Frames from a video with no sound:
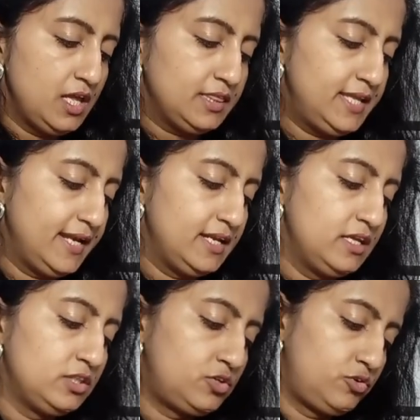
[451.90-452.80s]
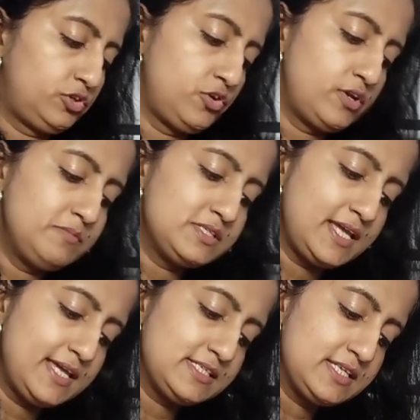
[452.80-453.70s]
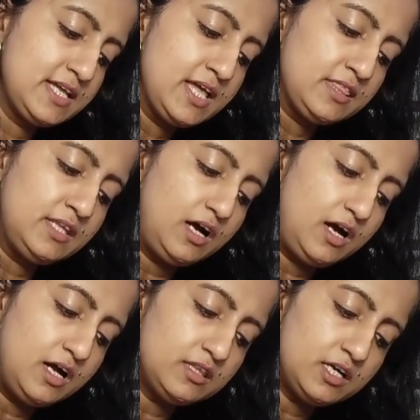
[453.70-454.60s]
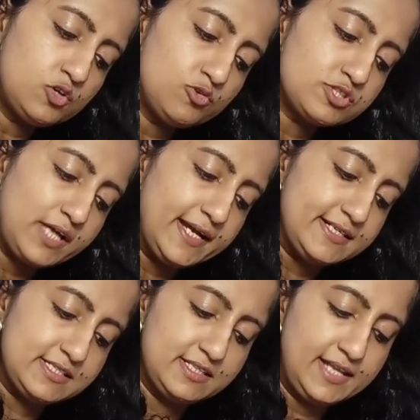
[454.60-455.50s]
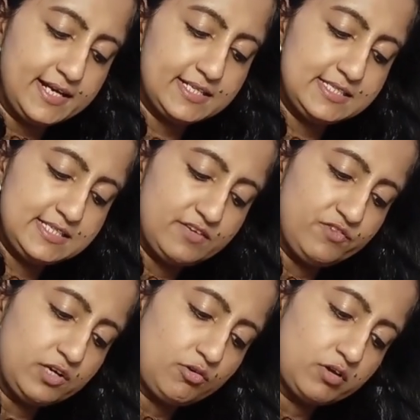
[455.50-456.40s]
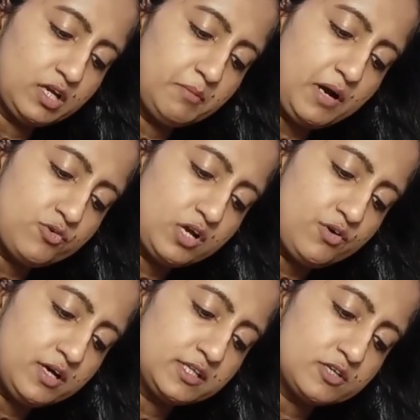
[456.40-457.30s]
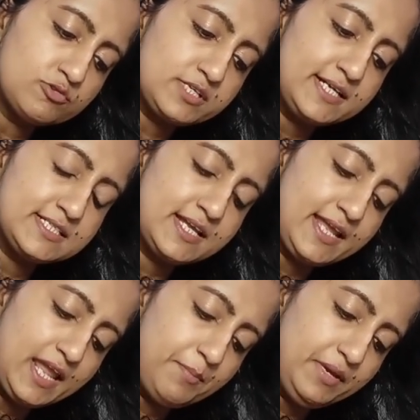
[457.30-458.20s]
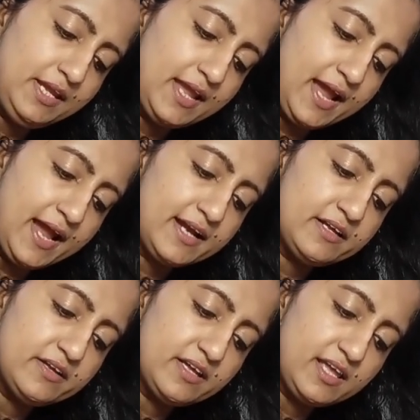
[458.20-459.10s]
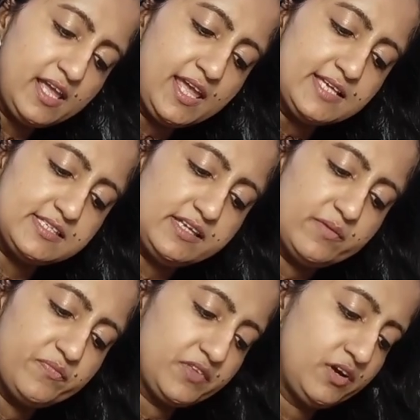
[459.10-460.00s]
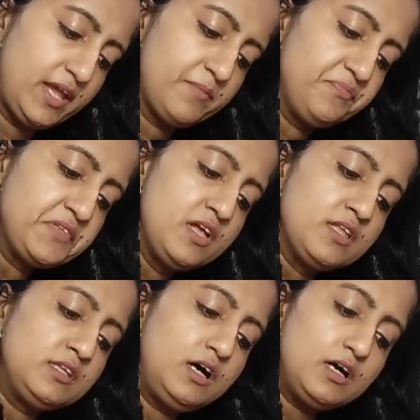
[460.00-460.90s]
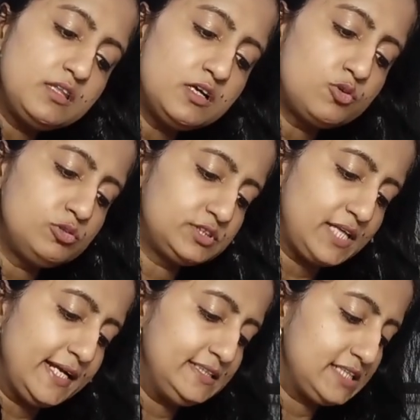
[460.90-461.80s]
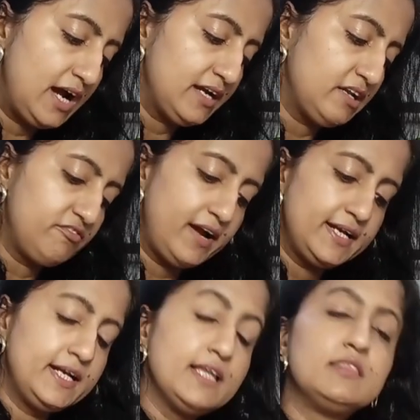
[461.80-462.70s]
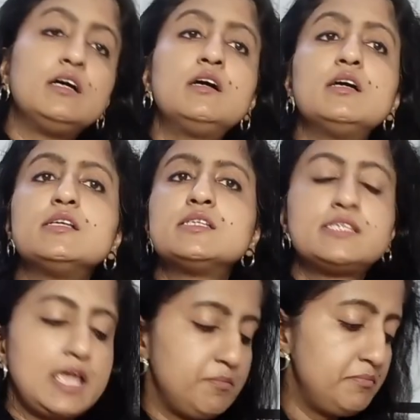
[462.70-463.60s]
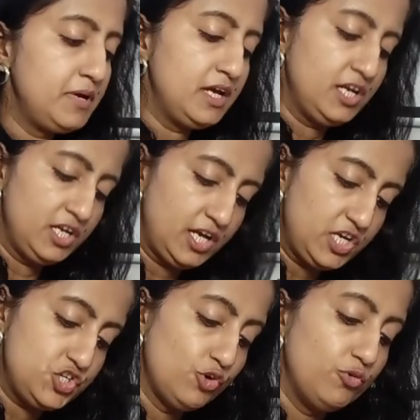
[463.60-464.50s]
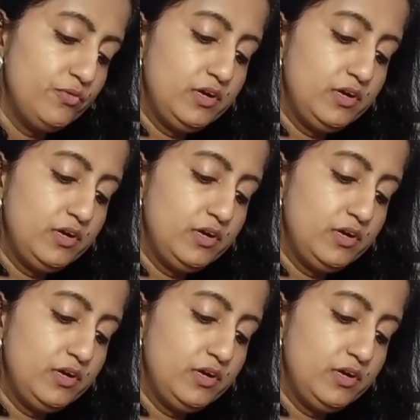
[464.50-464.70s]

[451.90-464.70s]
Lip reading: Then the theorem says the other two sides, that is, we are talking about now, other two sides are AB and AC. Okay. The other two sides are divided in the same ratio.